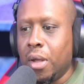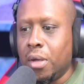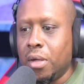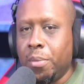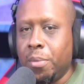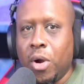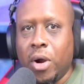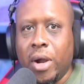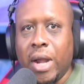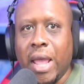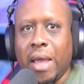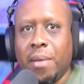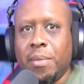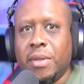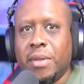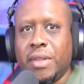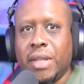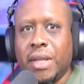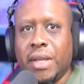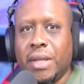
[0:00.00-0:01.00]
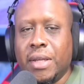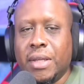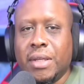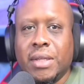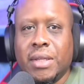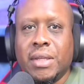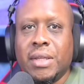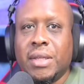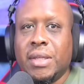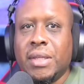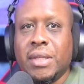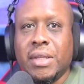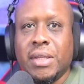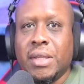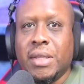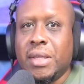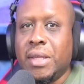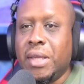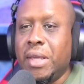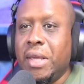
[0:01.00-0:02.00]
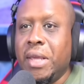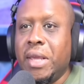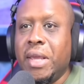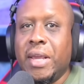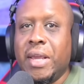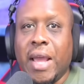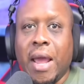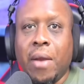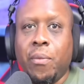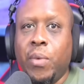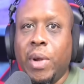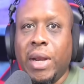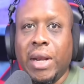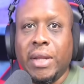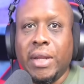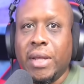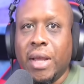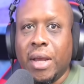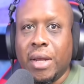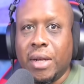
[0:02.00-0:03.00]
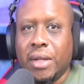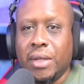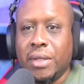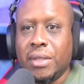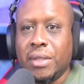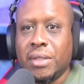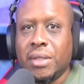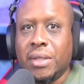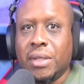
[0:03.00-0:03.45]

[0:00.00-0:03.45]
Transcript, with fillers: Damar Hamlin thing, it got really ugly.